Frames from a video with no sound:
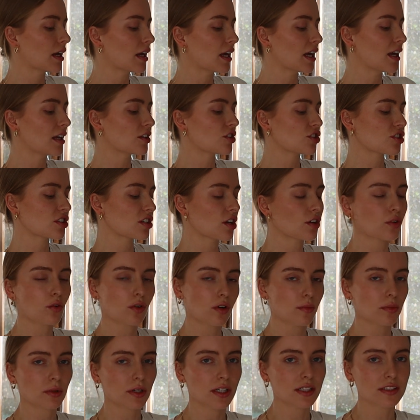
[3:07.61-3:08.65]
it just
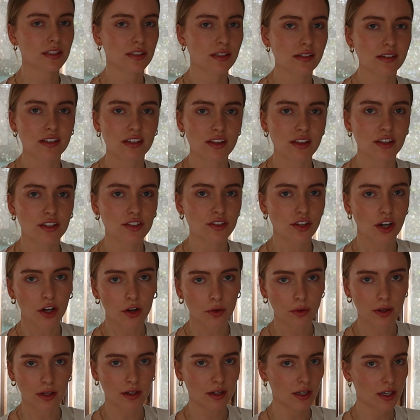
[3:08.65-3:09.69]
incorporates into the
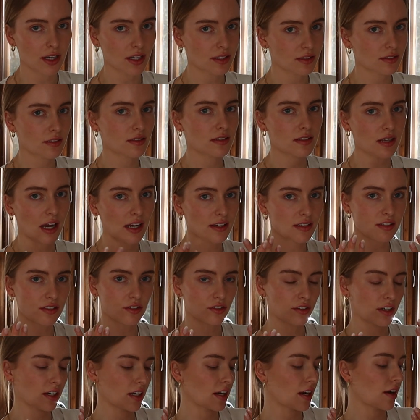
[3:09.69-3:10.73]
dough and I
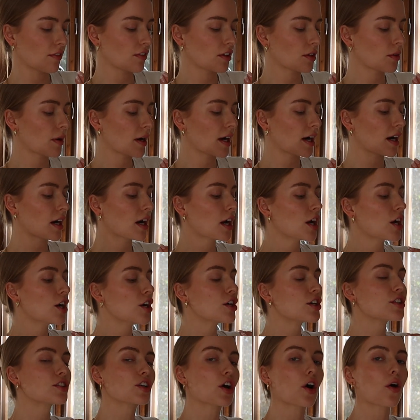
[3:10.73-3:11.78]
still get it everywhere.
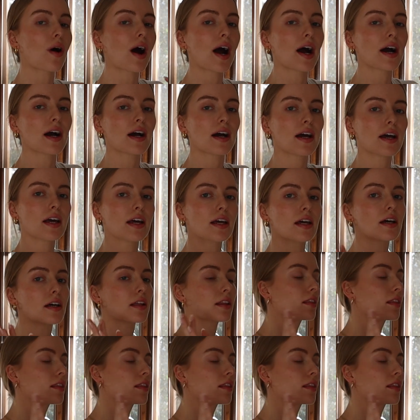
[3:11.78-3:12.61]
So I